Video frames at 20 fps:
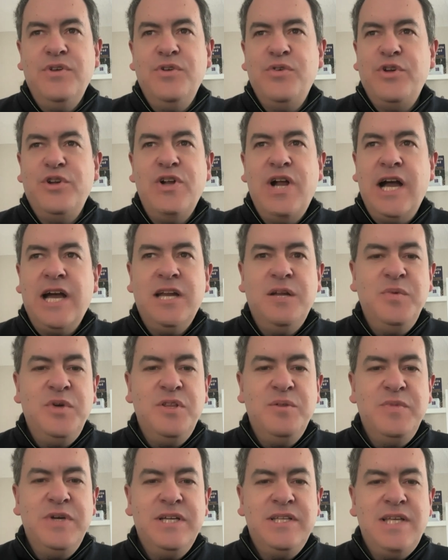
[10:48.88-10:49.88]
you know, you're not going to be
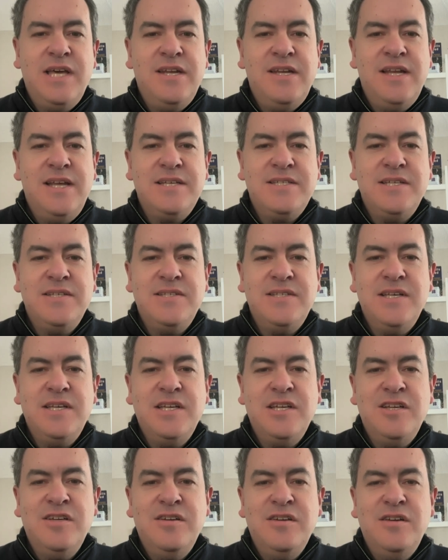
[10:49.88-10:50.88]
the Big Ten and SEC,
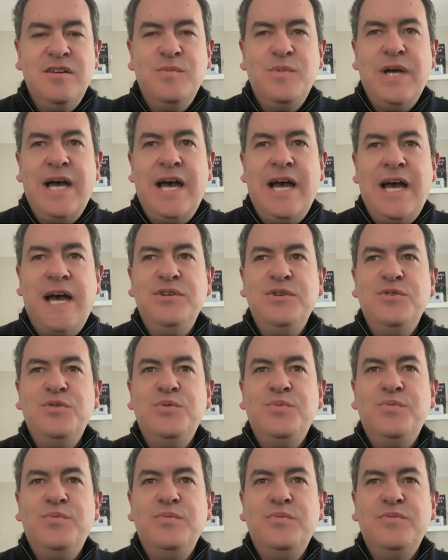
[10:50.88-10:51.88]
but how do
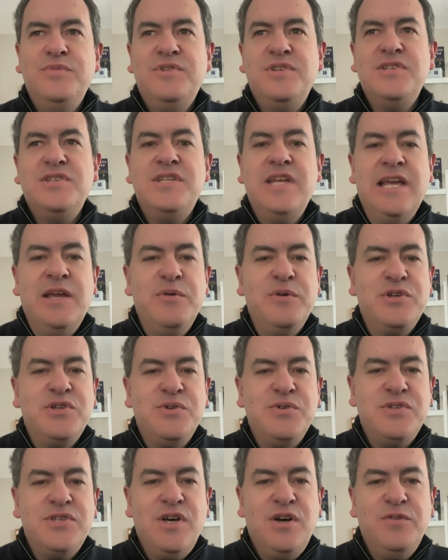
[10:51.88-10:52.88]
you distinguish
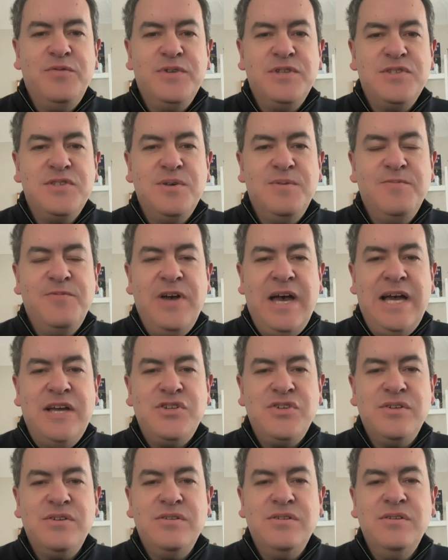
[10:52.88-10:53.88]
yourself in some
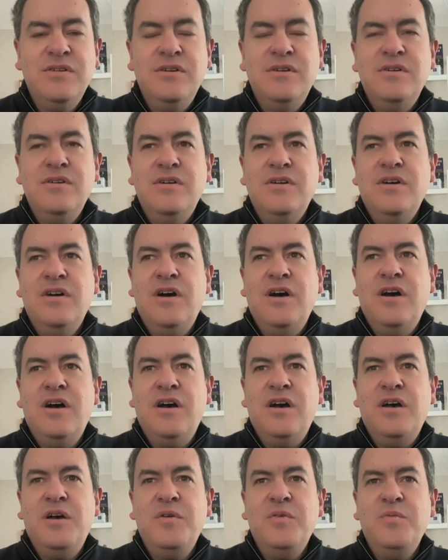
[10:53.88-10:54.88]
fashion?
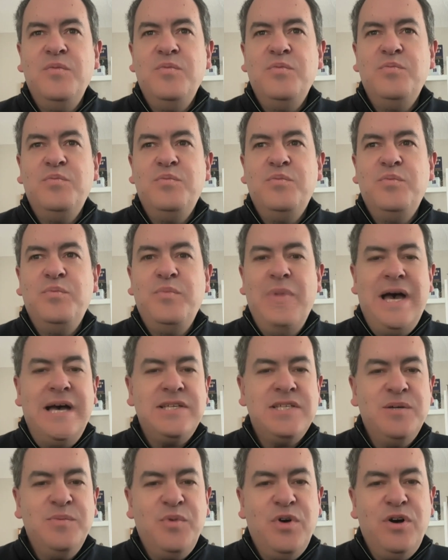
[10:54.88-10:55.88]
Uh,
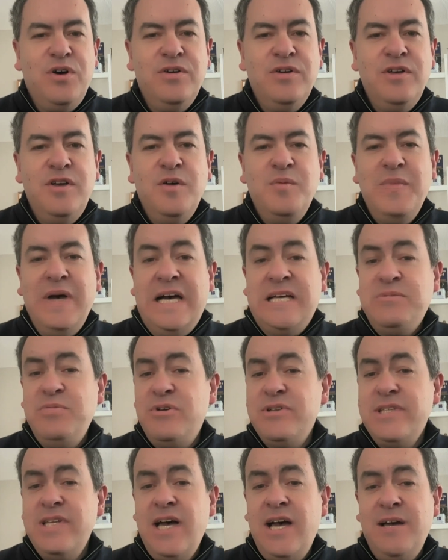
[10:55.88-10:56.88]
basketball.
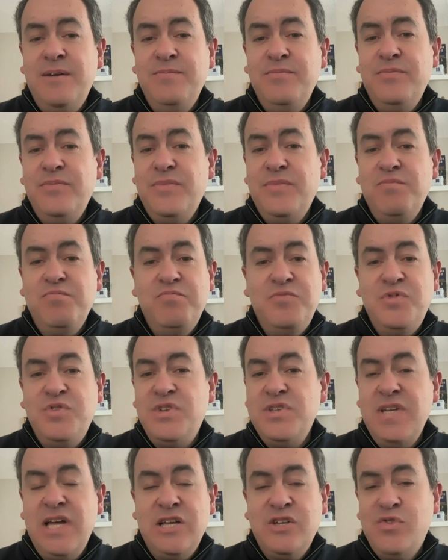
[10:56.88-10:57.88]
Basketball is not
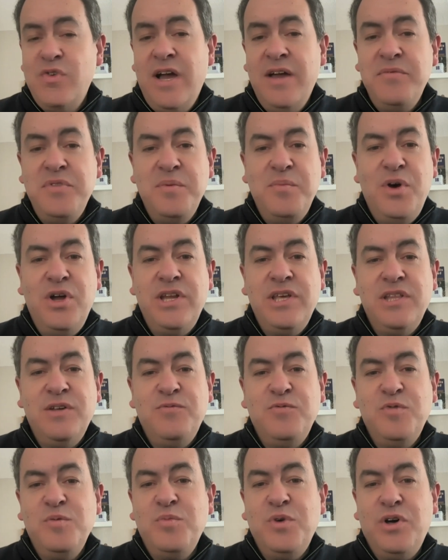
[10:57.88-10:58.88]
does not drive the money
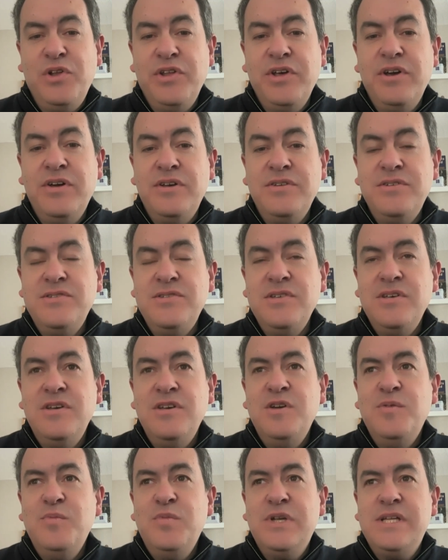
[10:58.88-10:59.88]
that football does,
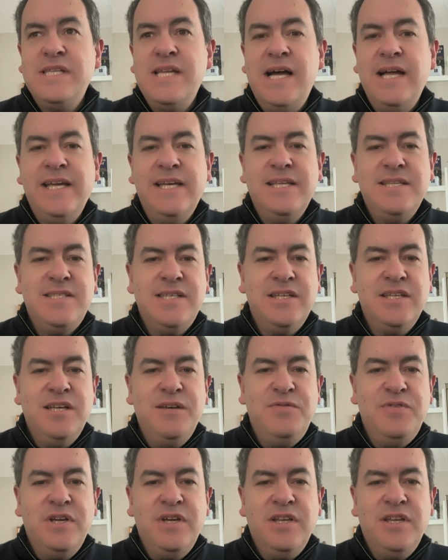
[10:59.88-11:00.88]
but it's not
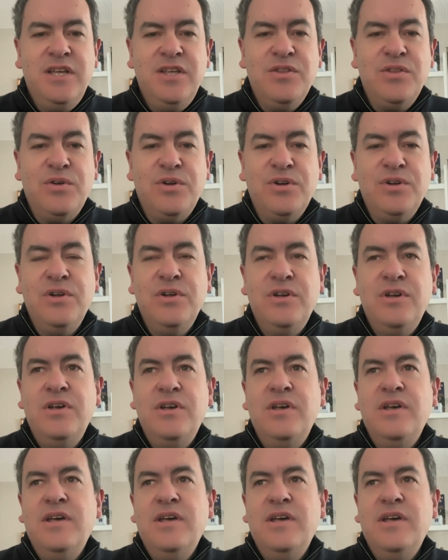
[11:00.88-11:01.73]
insignificant either.